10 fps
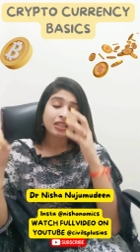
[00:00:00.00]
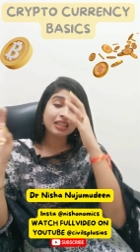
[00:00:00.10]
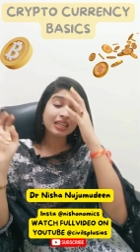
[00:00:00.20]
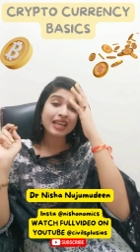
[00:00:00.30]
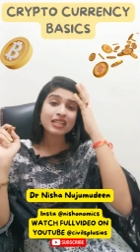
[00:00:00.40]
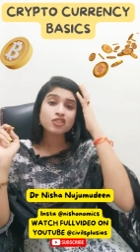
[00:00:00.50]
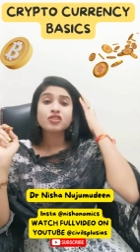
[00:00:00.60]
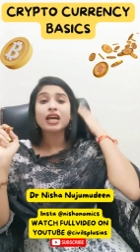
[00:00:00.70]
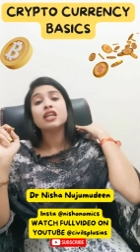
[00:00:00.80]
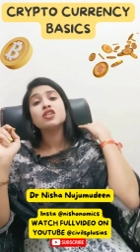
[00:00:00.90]
The next
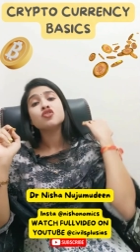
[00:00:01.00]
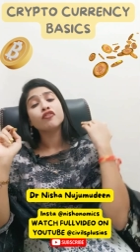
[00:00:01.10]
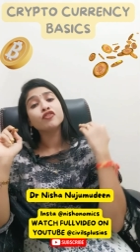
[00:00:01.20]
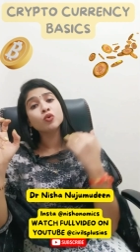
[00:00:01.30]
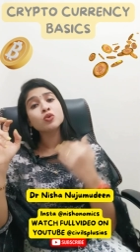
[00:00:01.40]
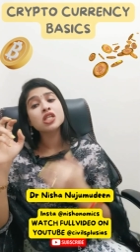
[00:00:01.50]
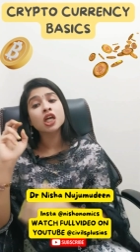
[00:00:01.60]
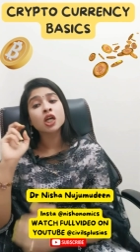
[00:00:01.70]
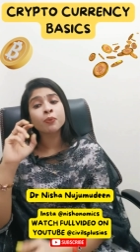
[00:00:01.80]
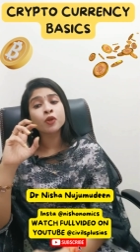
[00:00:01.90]
challenge of using
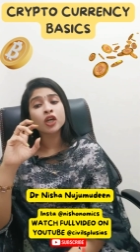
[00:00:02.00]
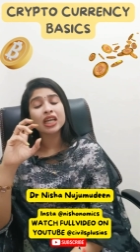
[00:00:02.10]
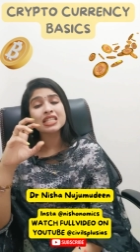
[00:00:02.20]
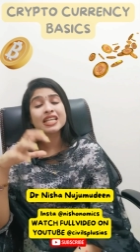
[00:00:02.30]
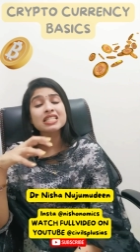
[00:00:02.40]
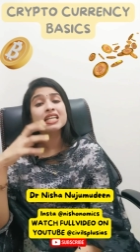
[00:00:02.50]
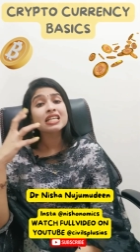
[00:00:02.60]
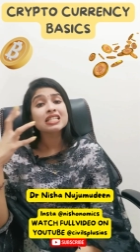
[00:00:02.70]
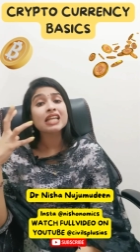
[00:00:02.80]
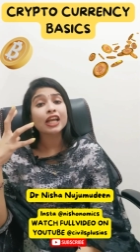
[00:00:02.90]
a cryptocurrency is
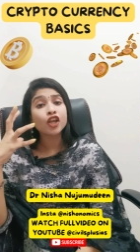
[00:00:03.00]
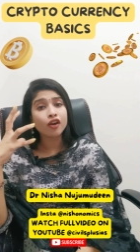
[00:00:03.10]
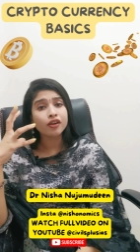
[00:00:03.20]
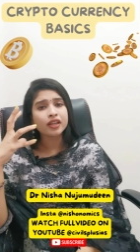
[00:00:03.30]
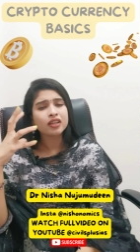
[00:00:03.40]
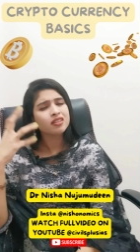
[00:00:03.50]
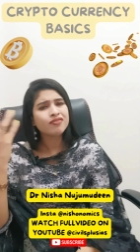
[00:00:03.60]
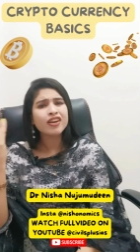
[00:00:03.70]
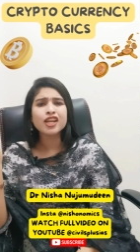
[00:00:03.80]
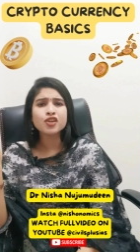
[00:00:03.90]
security.
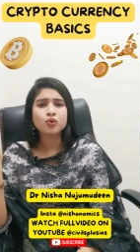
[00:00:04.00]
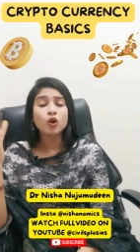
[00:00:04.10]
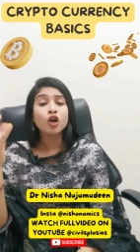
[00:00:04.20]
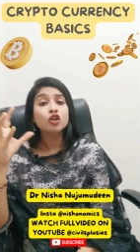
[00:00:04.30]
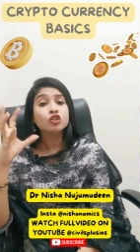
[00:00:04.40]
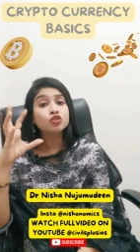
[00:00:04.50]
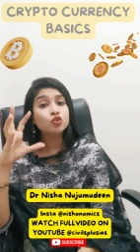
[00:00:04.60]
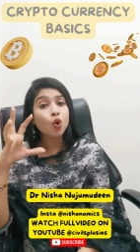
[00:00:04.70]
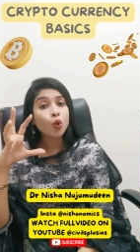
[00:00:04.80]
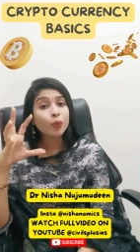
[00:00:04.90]
Very true.
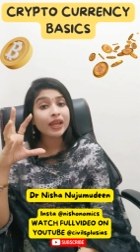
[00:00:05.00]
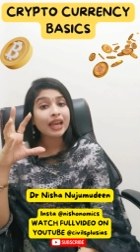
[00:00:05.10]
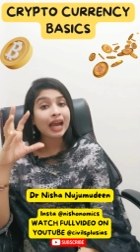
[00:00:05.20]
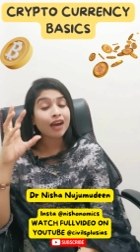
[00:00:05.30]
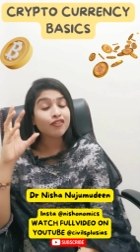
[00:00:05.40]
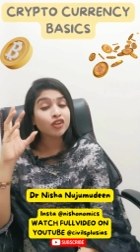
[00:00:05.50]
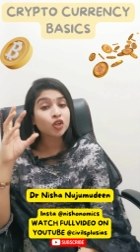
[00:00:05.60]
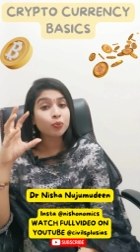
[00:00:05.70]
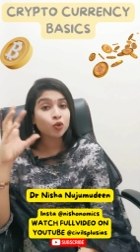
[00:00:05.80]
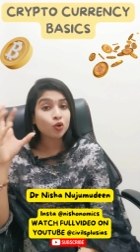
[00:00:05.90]
Though we have
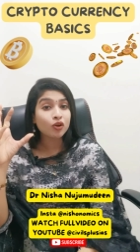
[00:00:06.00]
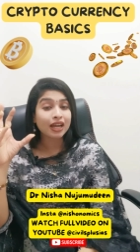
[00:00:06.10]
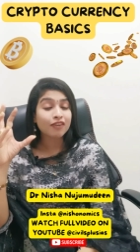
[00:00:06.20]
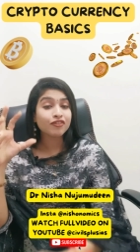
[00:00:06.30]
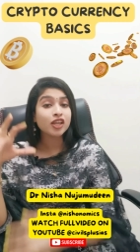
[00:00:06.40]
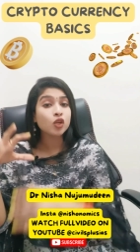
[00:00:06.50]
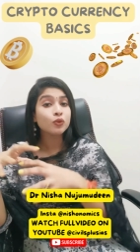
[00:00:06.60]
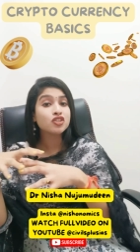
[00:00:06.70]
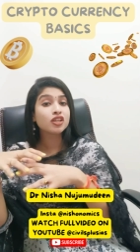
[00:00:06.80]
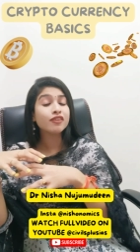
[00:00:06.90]
cryptography,
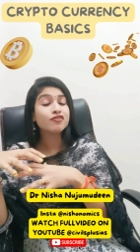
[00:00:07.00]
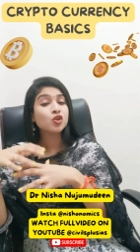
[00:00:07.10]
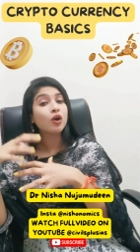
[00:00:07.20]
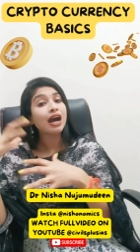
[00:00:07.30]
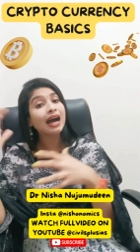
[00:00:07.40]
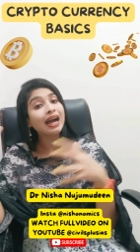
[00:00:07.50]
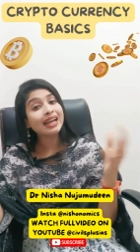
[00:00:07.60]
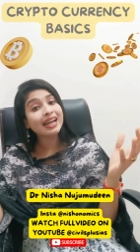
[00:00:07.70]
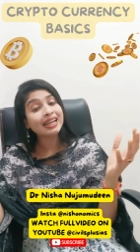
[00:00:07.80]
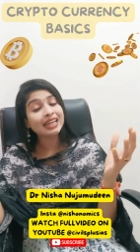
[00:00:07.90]
which gives you
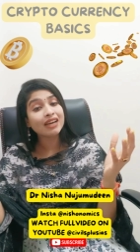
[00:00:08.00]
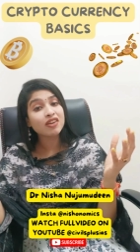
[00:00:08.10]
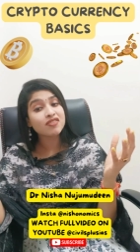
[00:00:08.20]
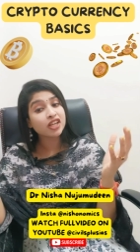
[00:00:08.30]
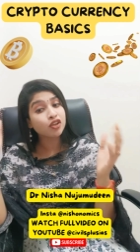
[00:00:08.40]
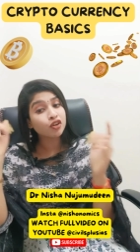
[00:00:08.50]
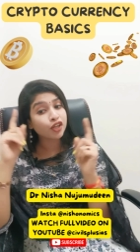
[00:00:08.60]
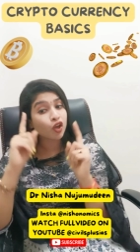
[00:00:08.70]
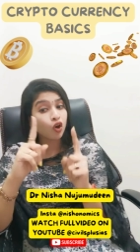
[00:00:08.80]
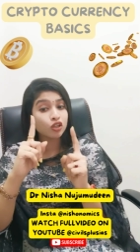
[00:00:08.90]
high-end level of
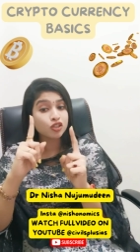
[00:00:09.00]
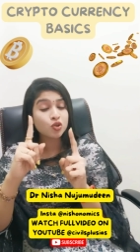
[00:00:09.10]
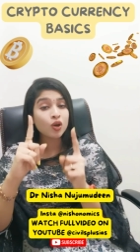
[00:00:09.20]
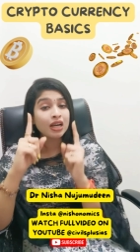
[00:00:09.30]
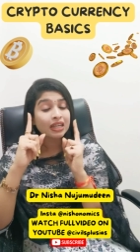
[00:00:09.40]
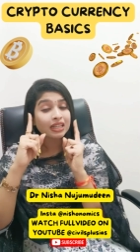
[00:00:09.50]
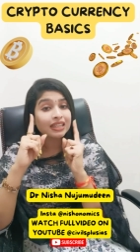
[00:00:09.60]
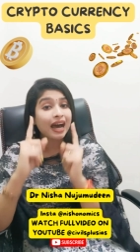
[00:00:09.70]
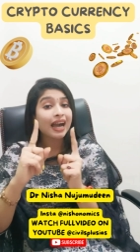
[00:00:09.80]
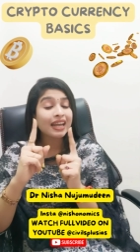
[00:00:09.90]
security also,
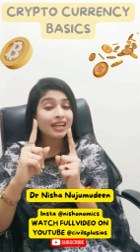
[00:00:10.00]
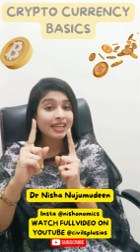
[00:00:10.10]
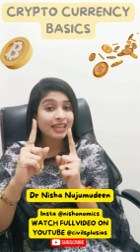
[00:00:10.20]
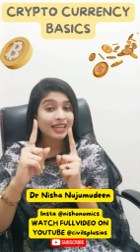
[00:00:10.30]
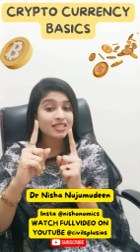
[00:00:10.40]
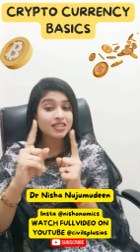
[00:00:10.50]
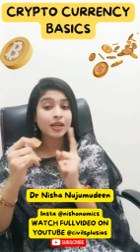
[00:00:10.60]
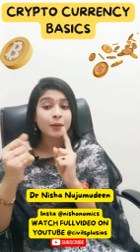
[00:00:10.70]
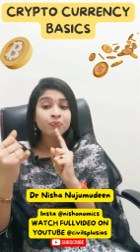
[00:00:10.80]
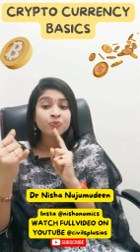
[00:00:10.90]
the irony lies here.